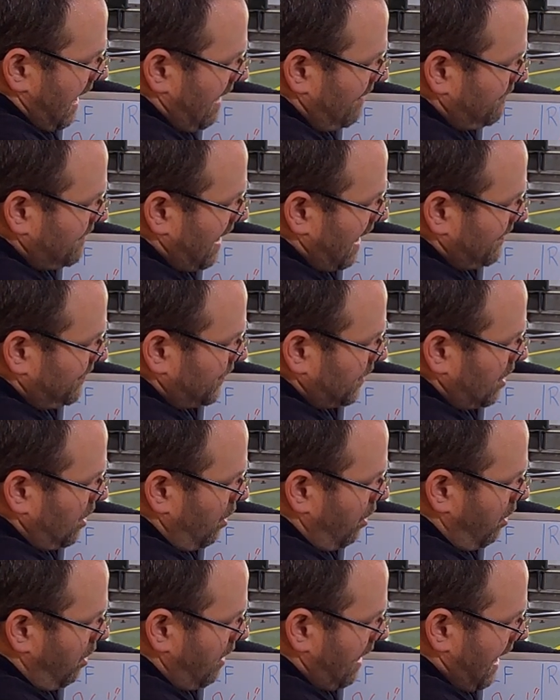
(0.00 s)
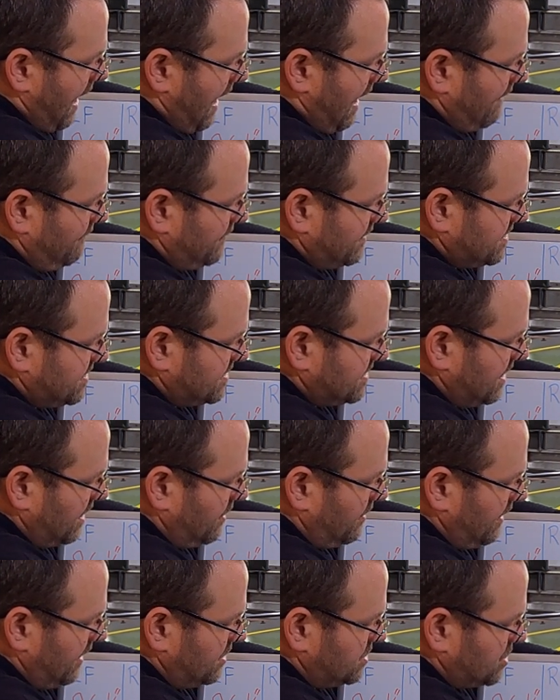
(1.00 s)
I've got the car, I have the
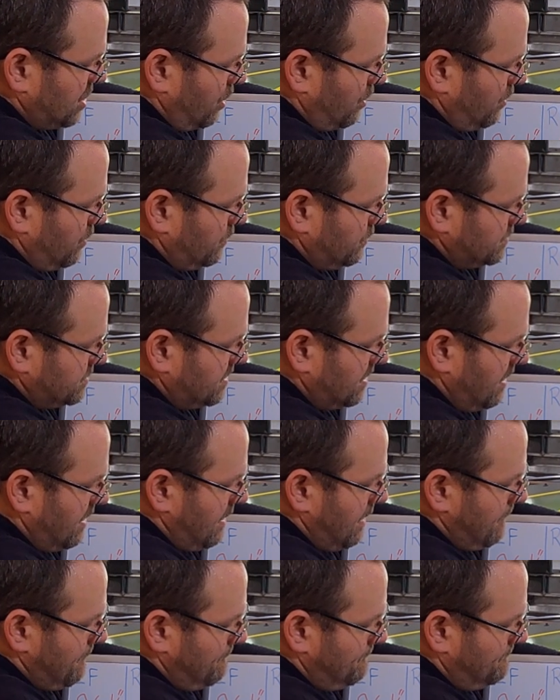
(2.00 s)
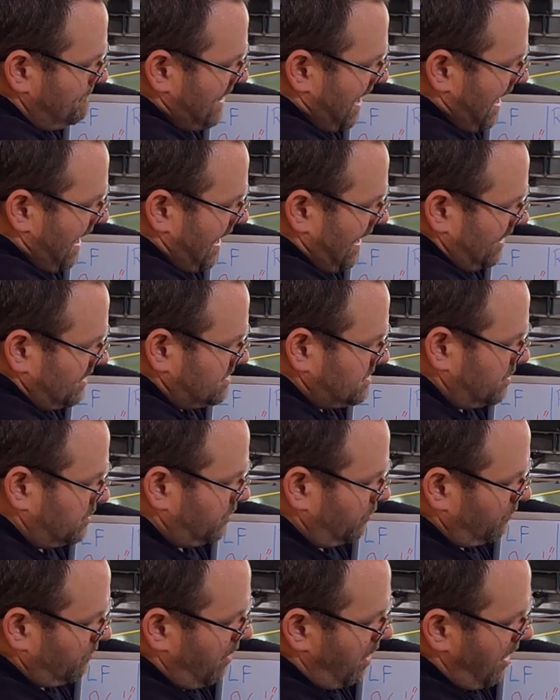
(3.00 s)
steering turned back to
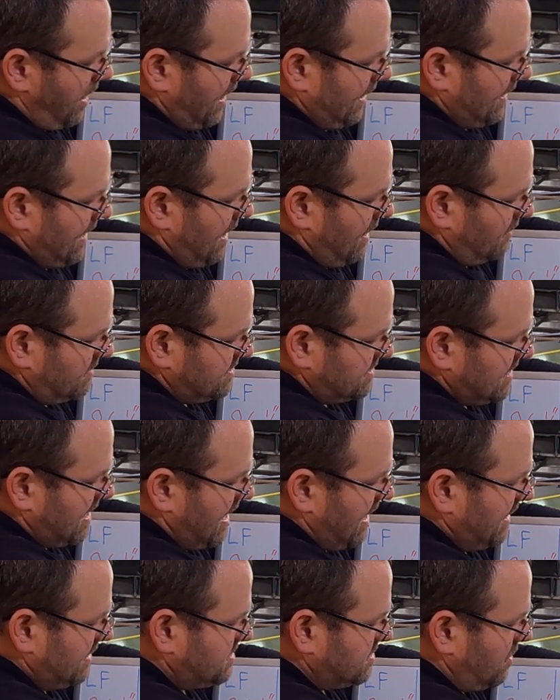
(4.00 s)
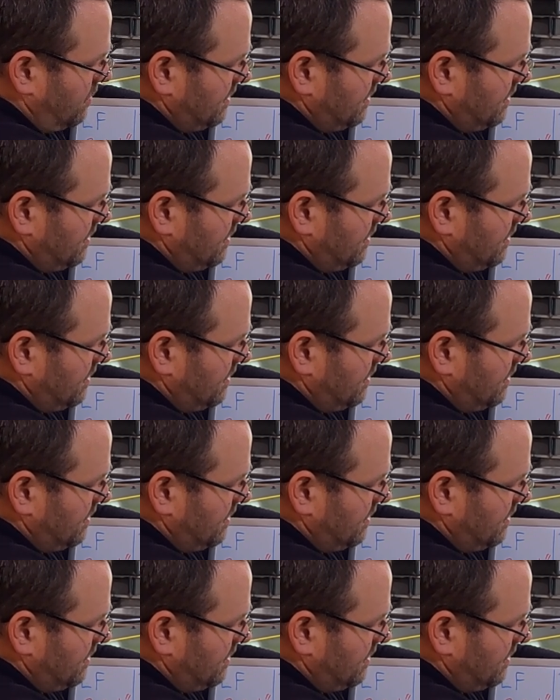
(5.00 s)
the right outside.